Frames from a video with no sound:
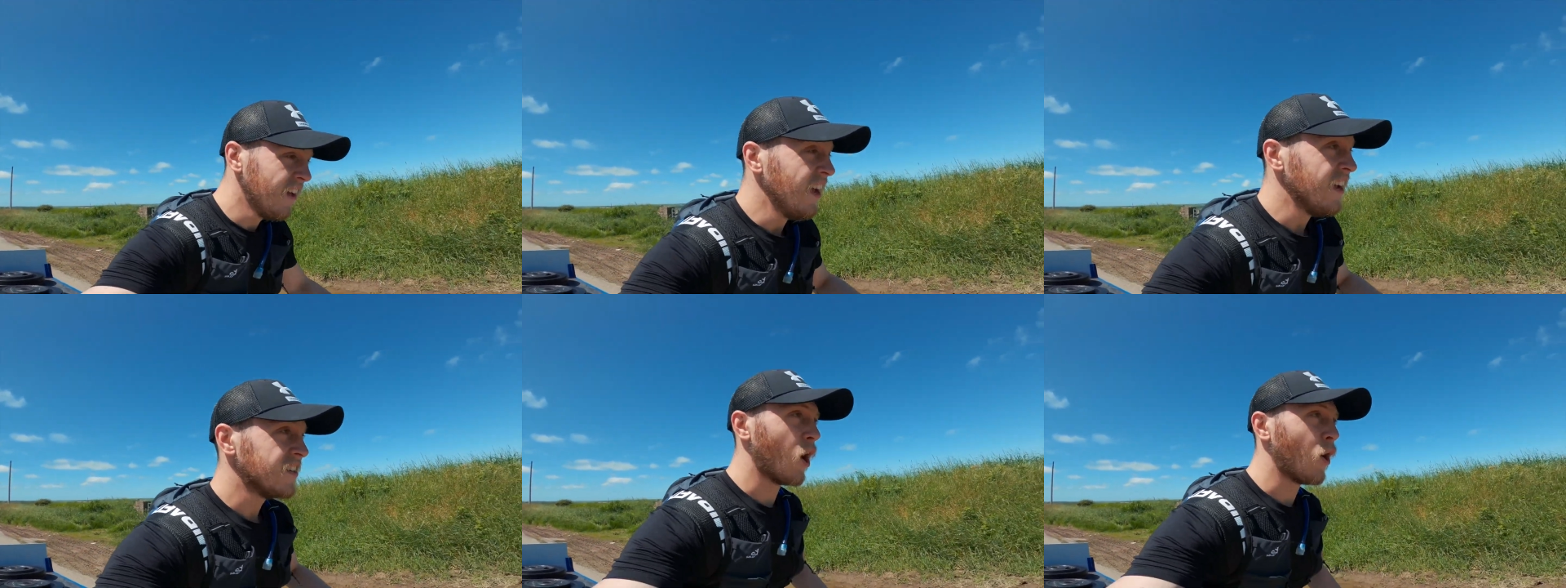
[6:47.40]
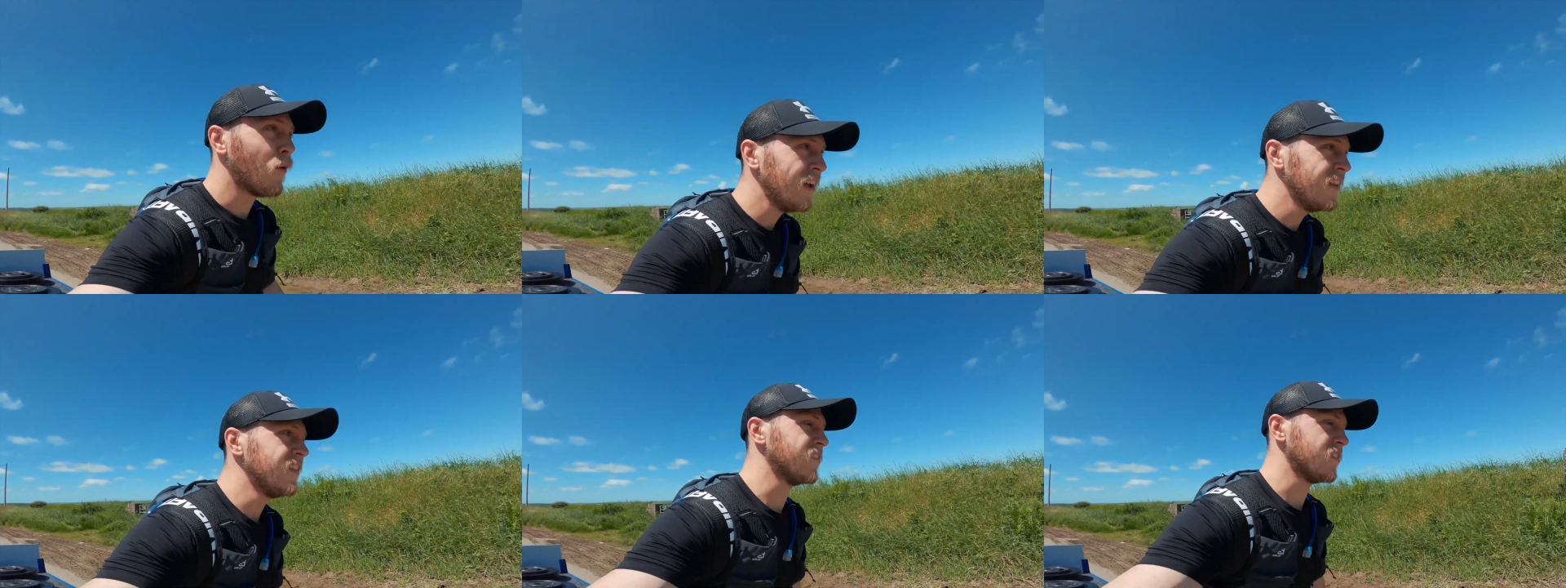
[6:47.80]
it's
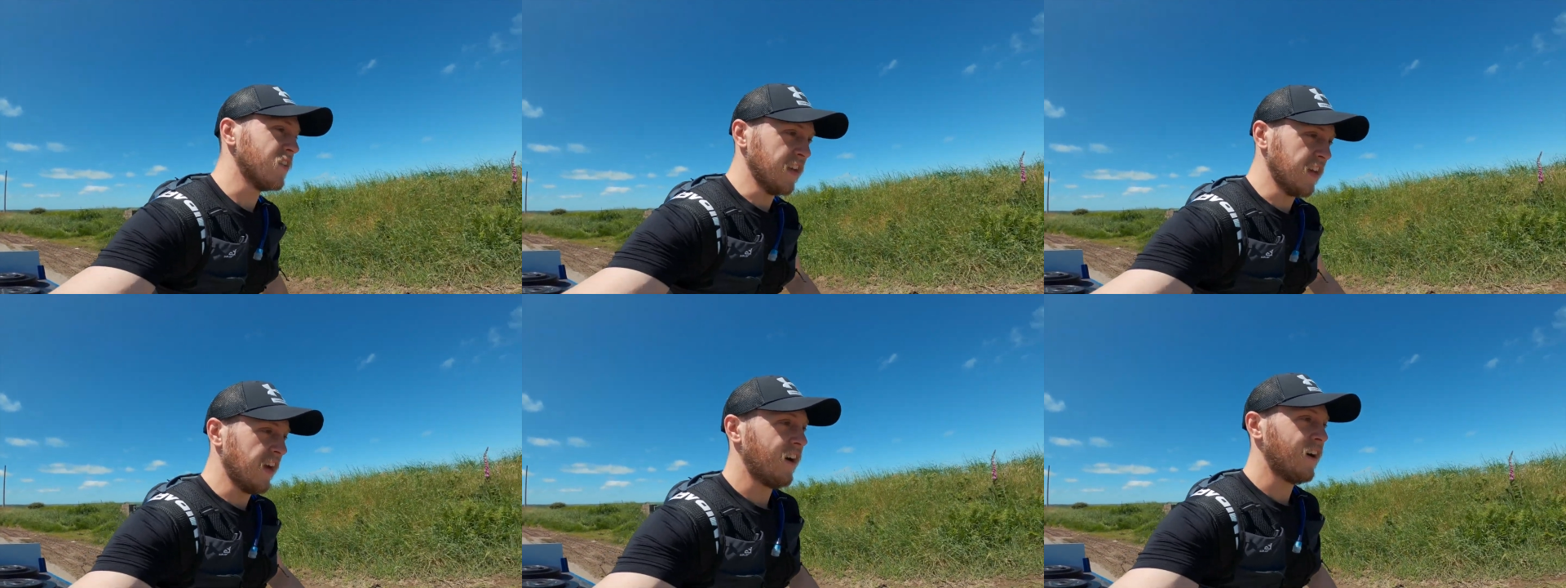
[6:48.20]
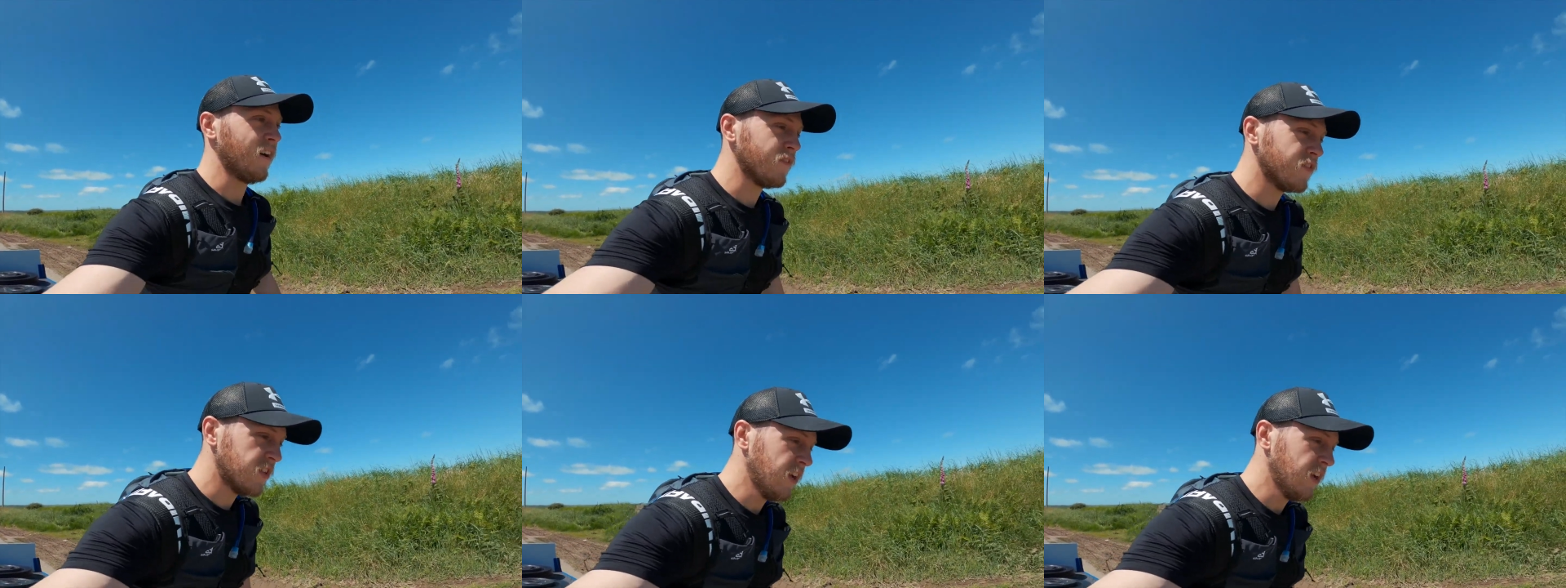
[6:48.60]
horrendous on the cars,